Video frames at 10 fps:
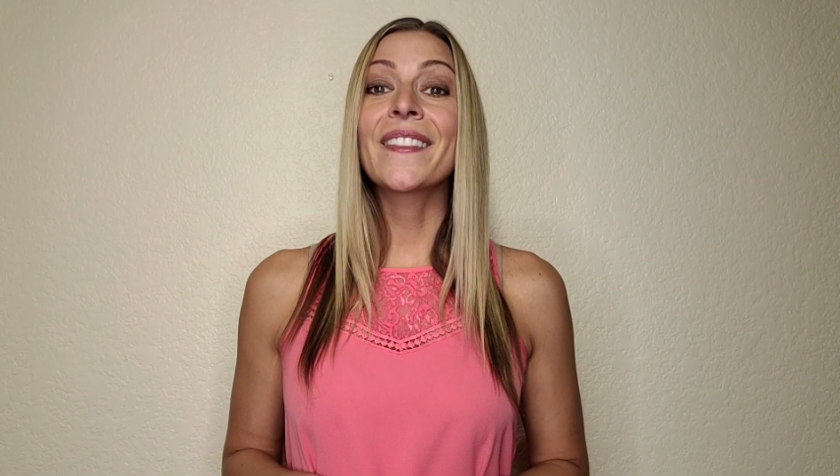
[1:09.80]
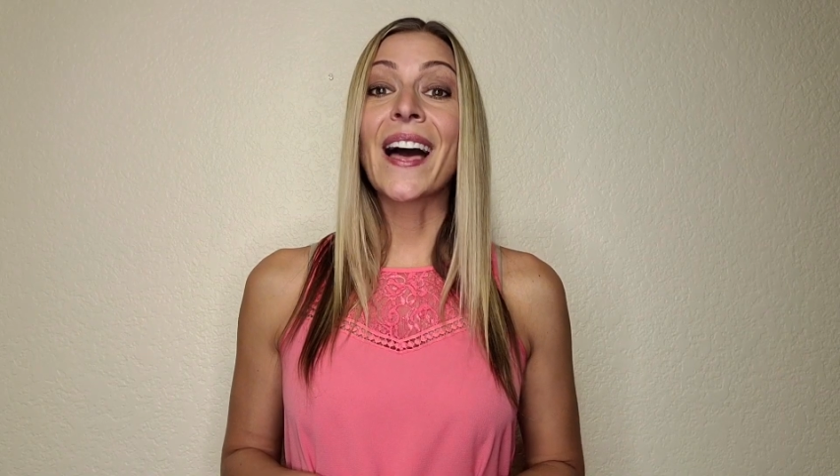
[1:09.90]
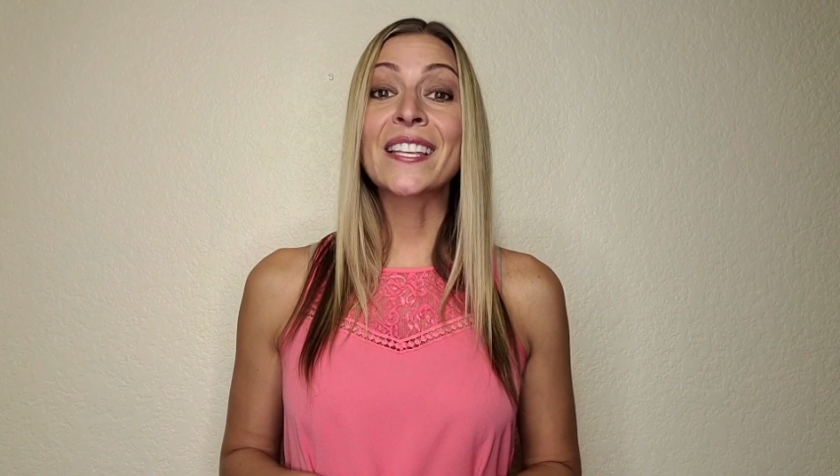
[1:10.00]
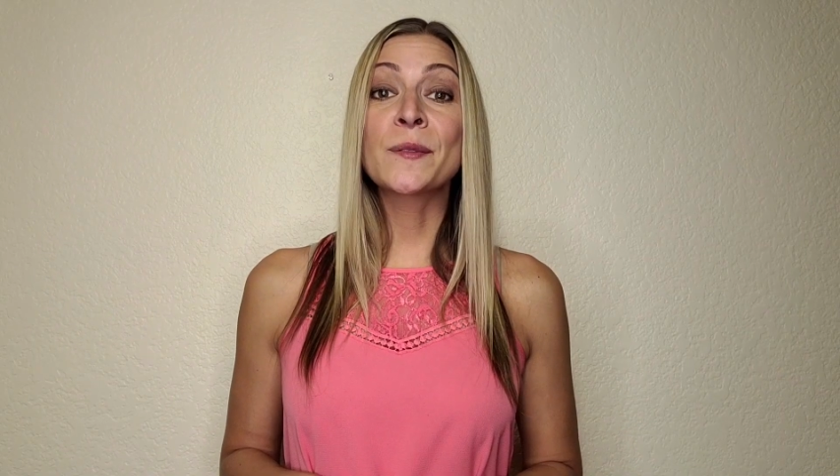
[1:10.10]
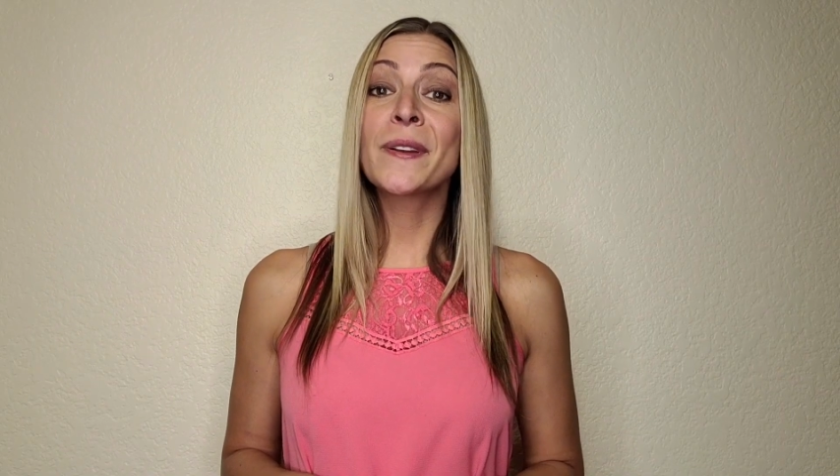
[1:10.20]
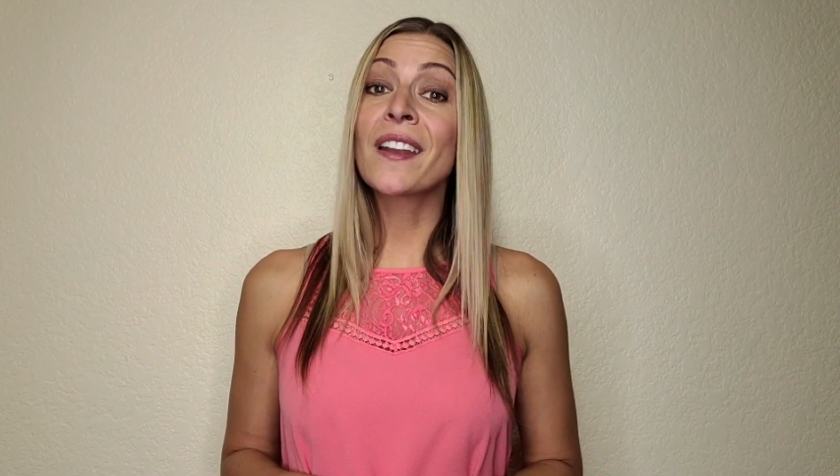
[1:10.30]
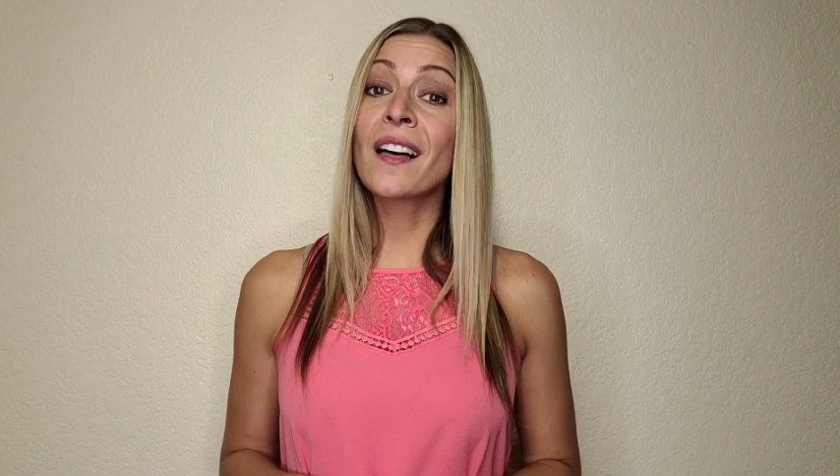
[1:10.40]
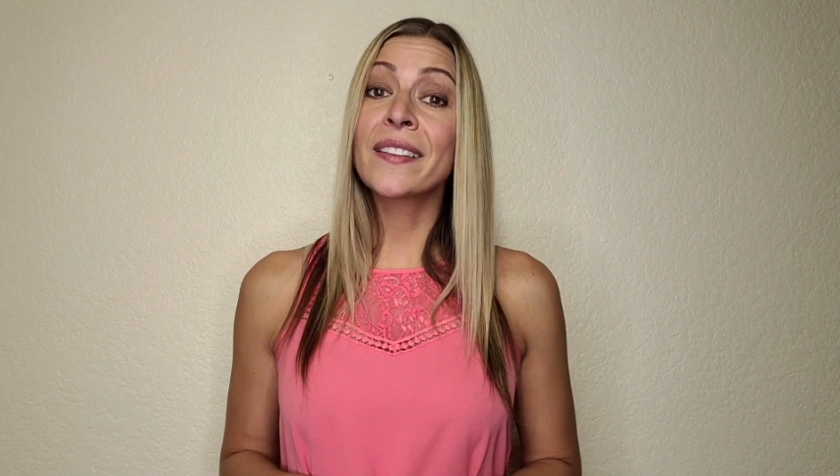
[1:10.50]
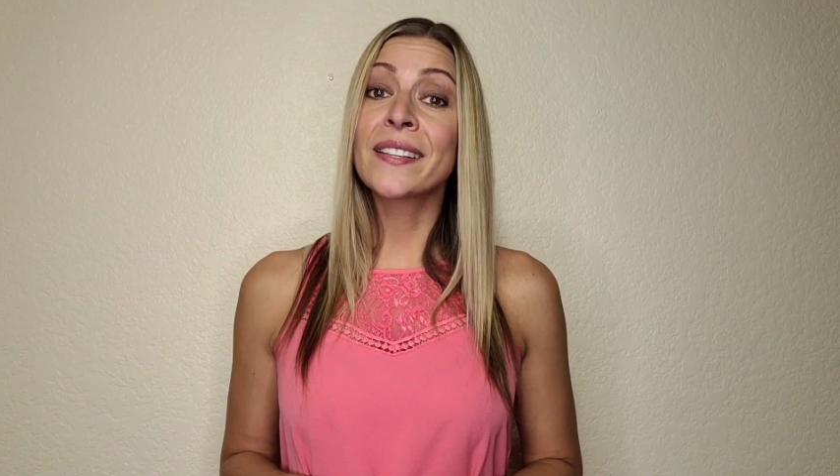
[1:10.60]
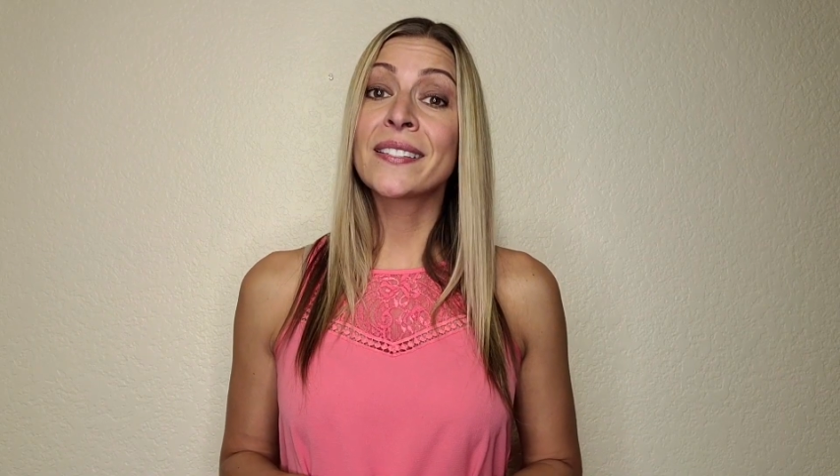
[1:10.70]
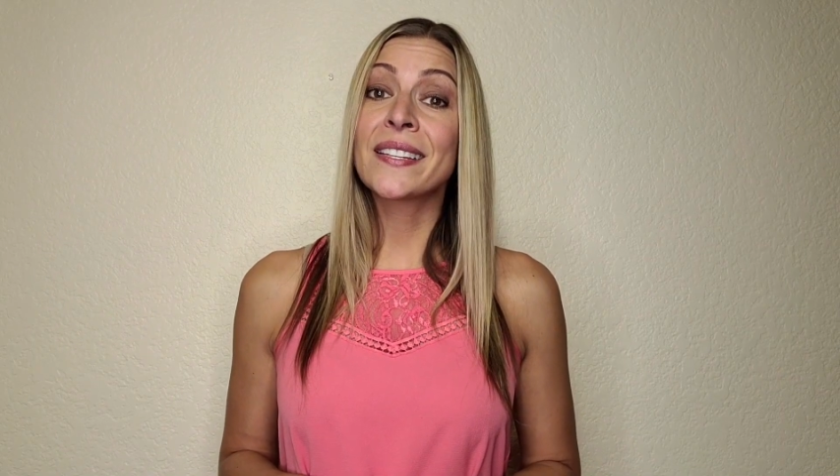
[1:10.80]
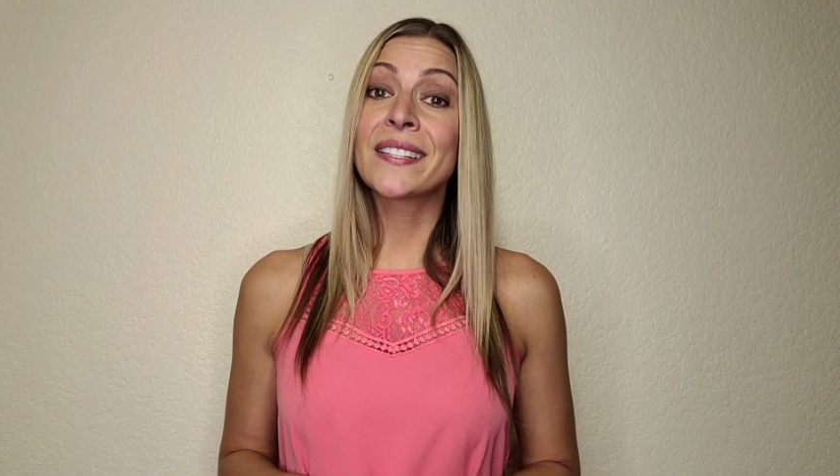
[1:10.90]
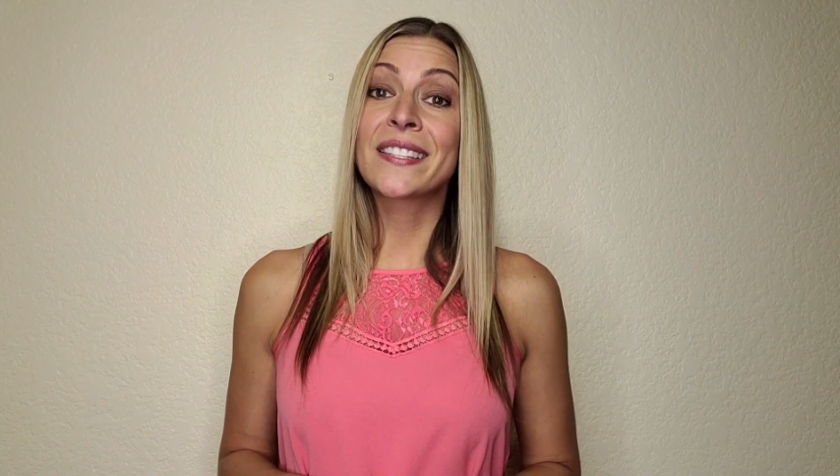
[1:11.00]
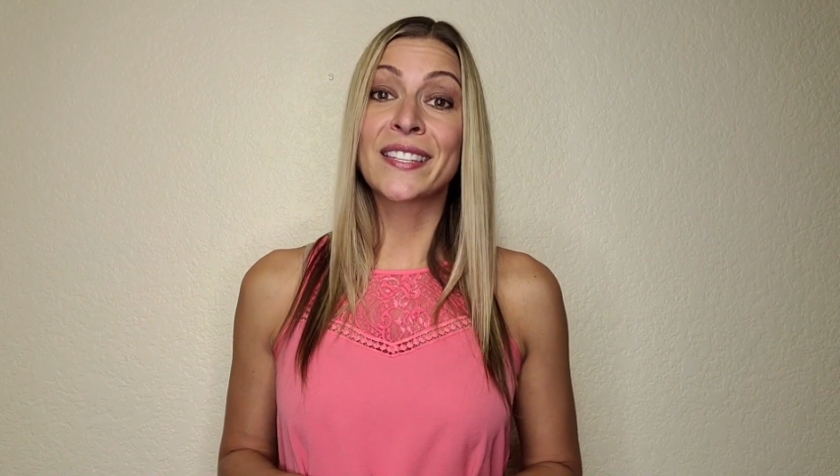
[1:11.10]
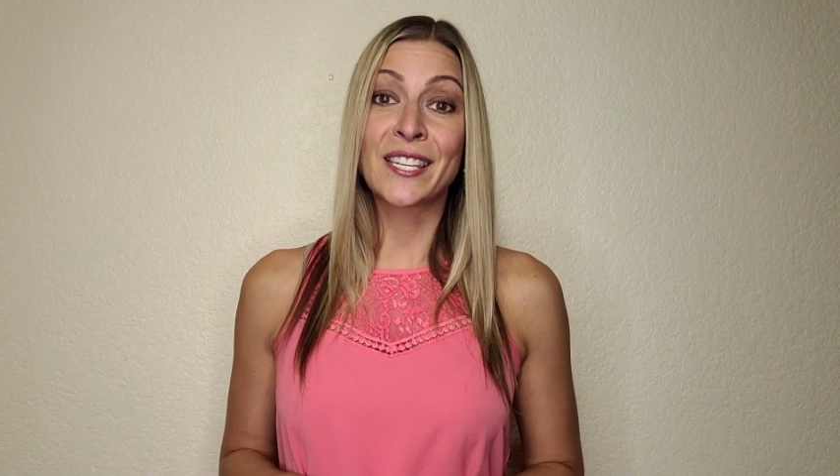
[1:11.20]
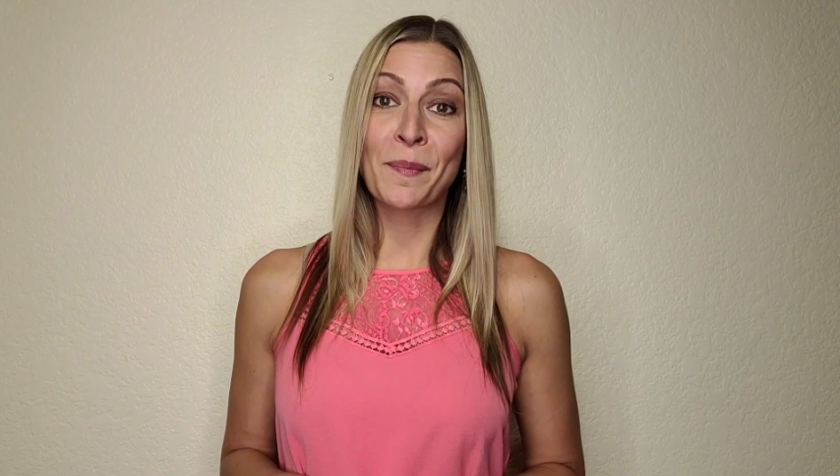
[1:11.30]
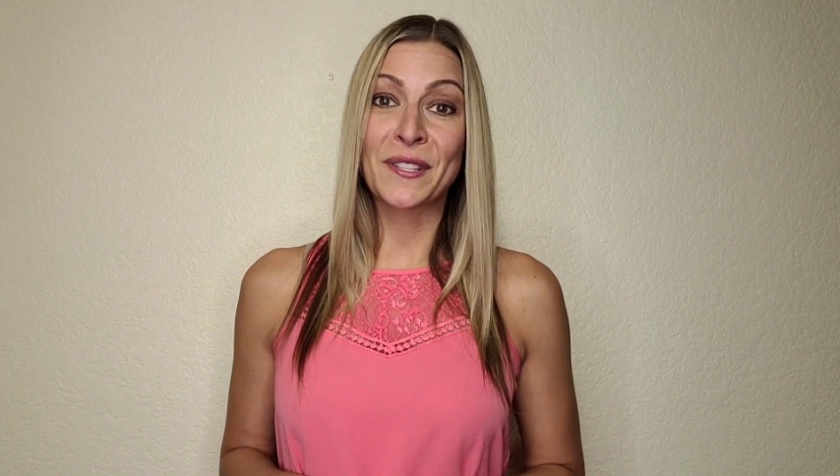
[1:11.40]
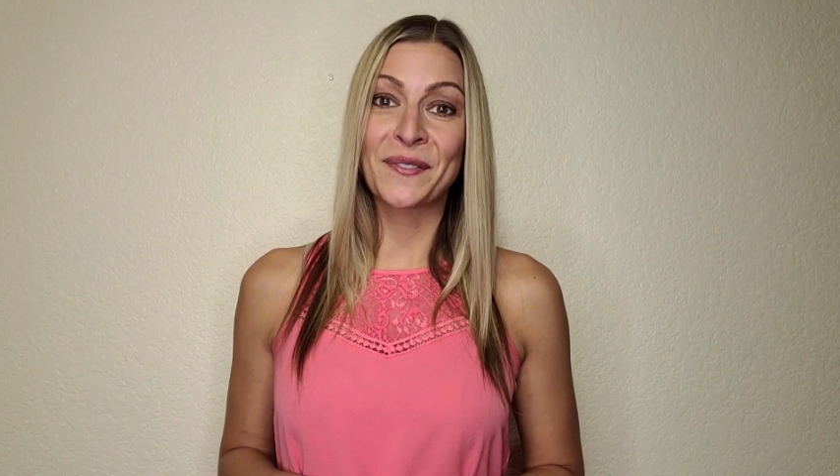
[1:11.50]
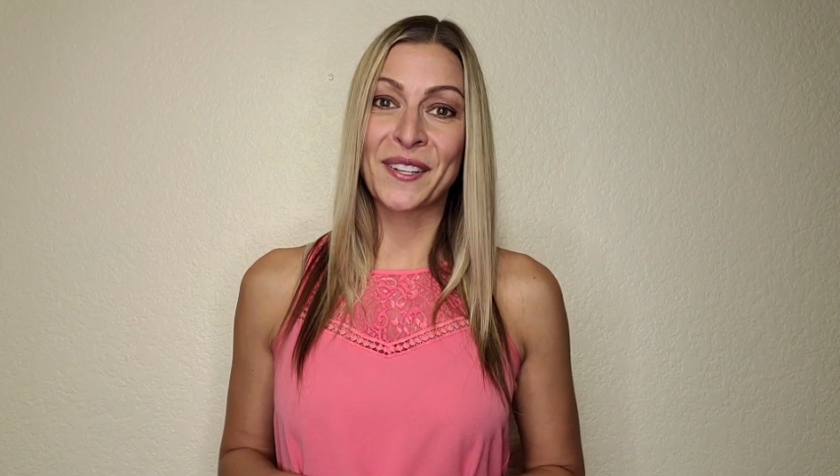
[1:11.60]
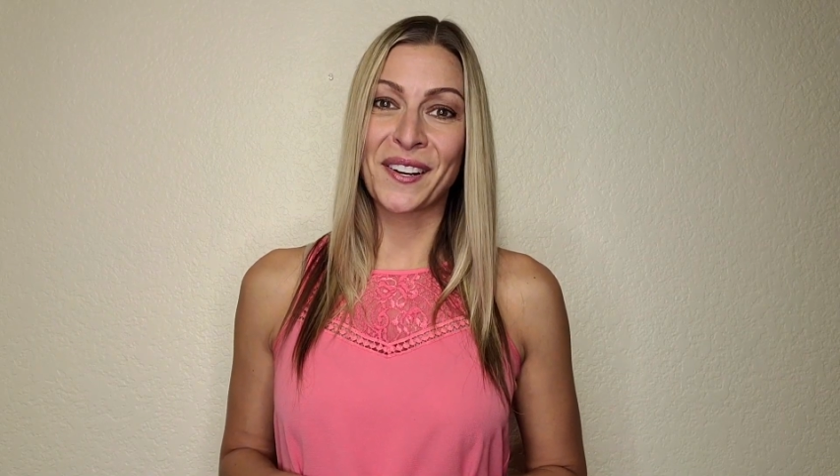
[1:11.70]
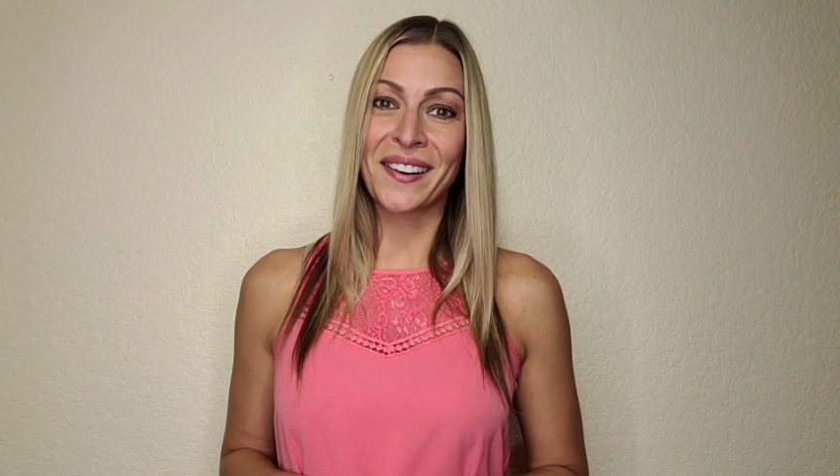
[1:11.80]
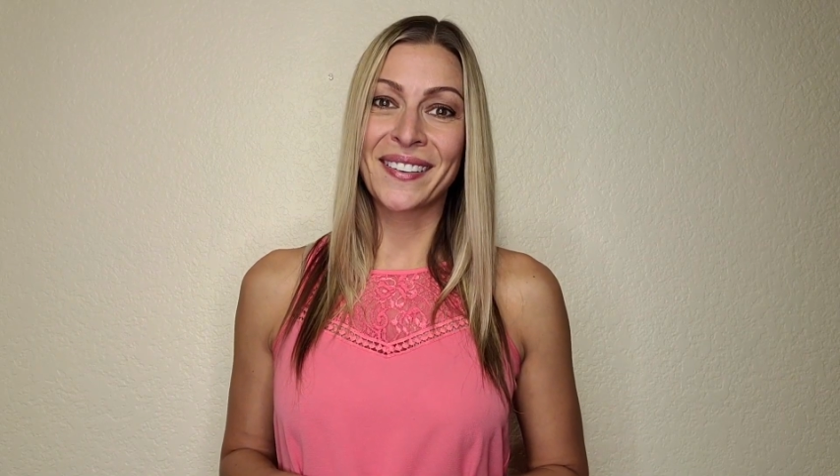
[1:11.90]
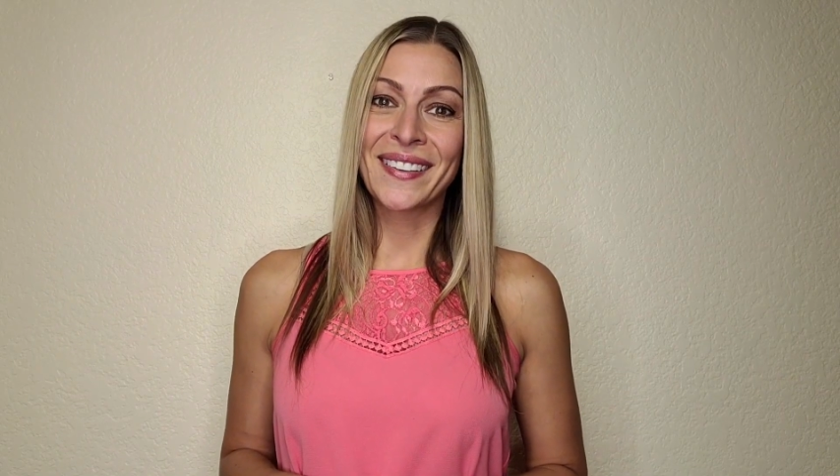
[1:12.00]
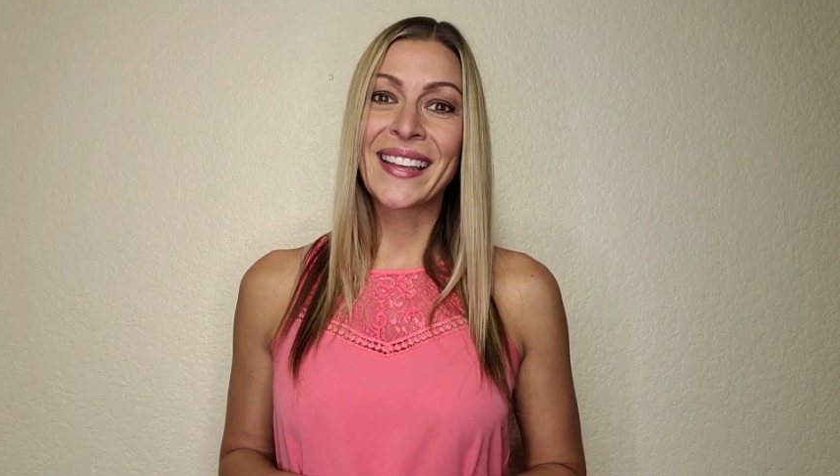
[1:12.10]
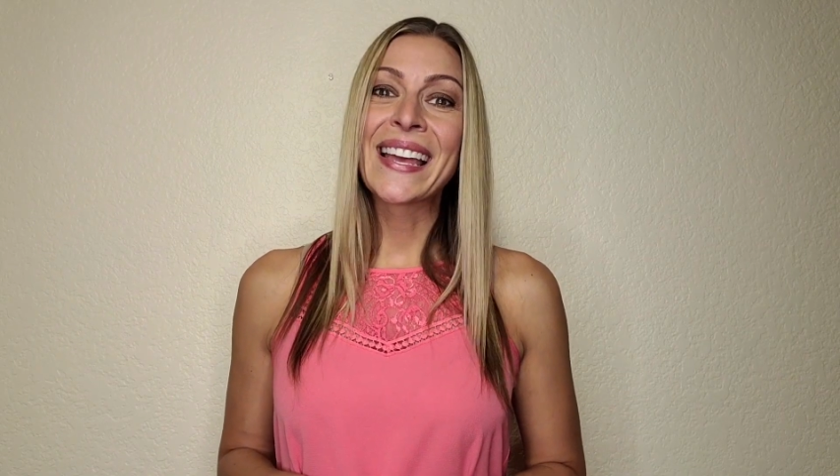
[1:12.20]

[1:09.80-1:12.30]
Last but not least is the snippets feature.